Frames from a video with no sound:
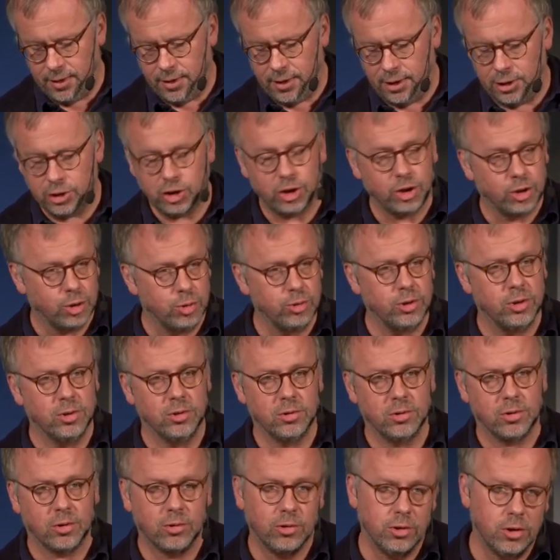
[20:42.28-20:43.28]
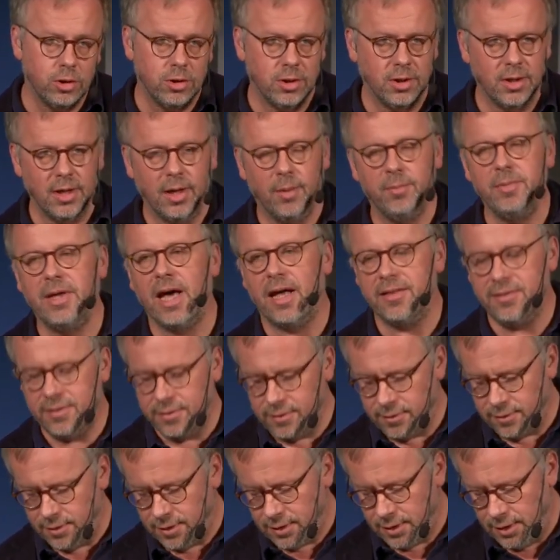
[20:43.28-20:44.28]
It could be
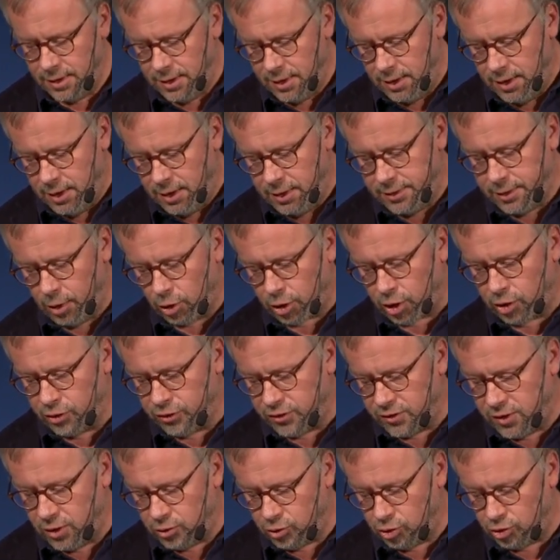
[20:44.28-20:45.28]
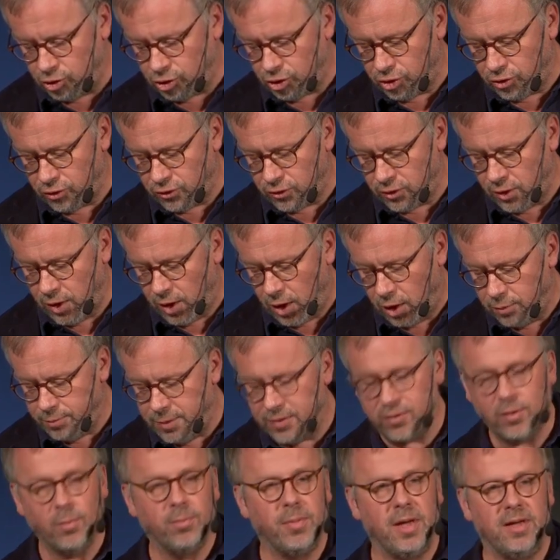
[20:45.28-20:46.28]
added in our constitutions and
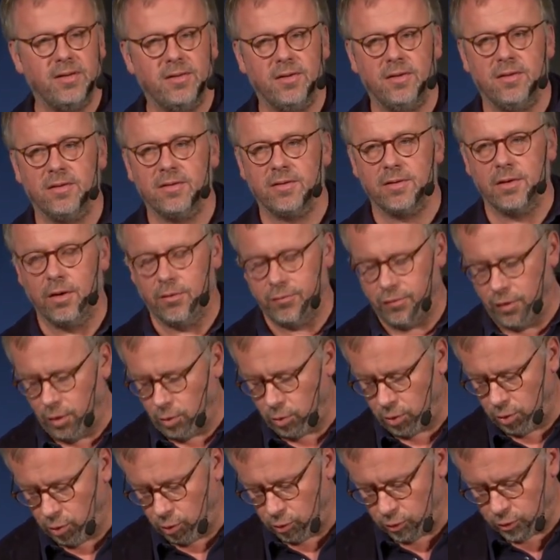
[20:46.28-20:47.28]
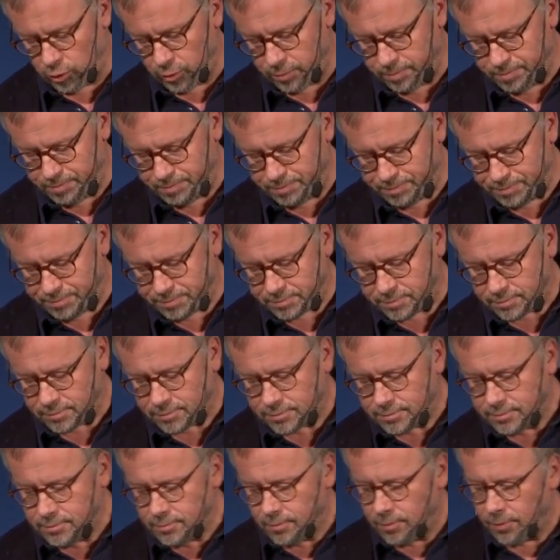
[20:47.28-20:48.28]
be the basis of our laws.
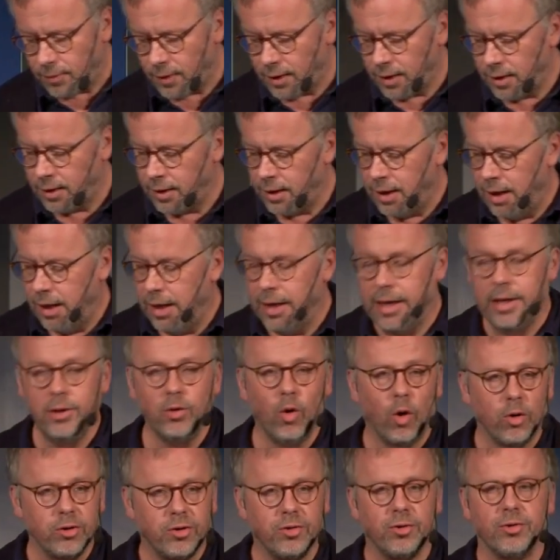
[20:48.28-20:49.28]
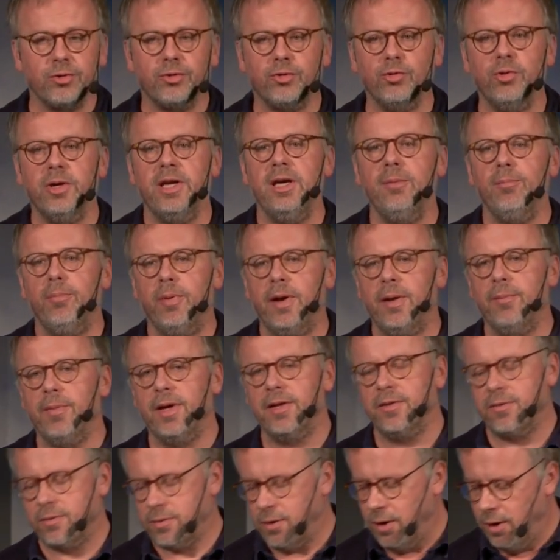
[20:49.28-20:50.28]
In order to
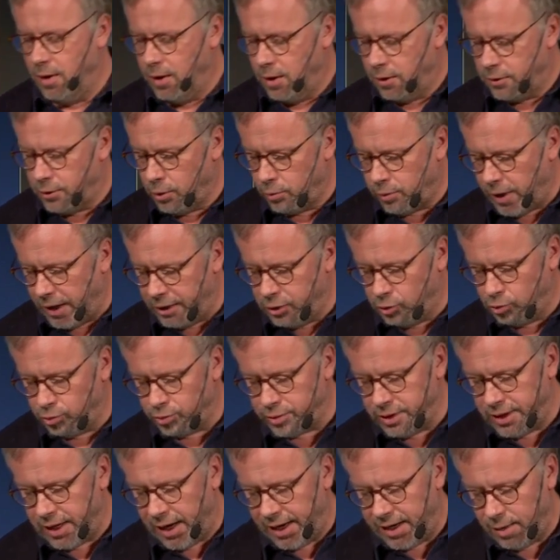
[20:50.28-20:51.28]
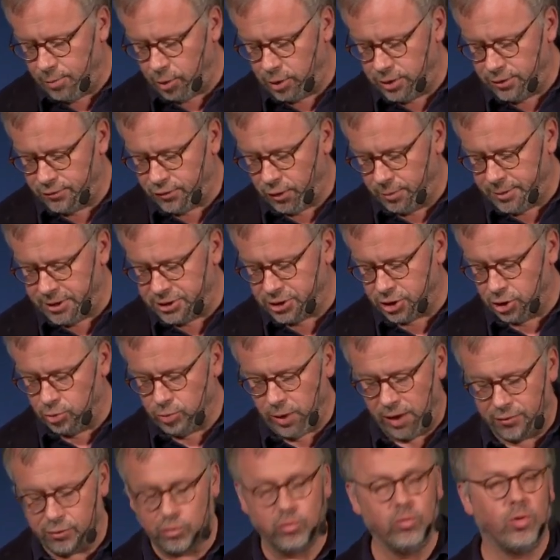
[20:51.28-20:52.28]
implement the right to reliable information,
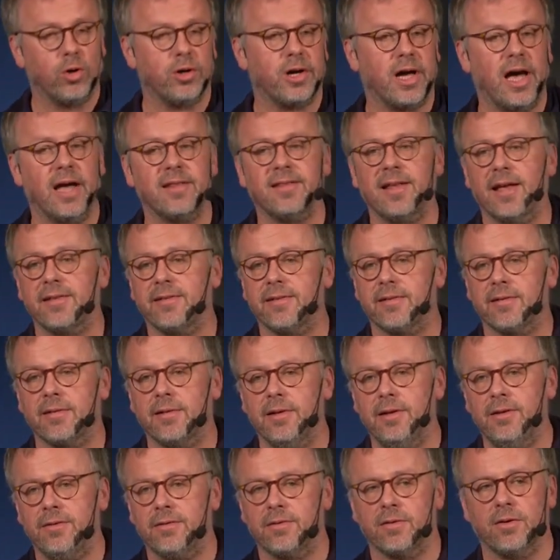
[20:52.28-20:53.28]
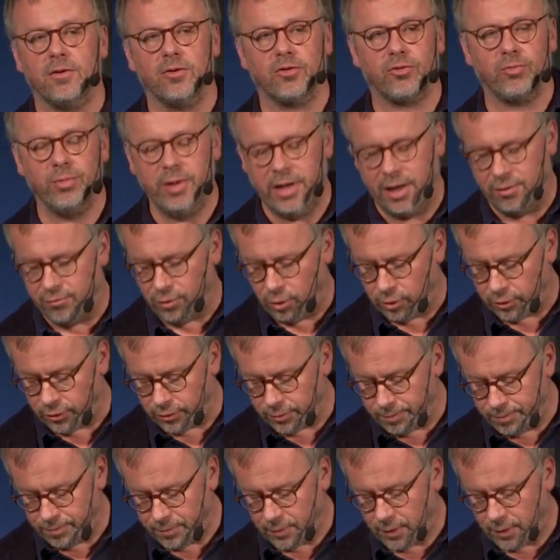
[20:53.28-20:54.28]
we have to work at least three levels.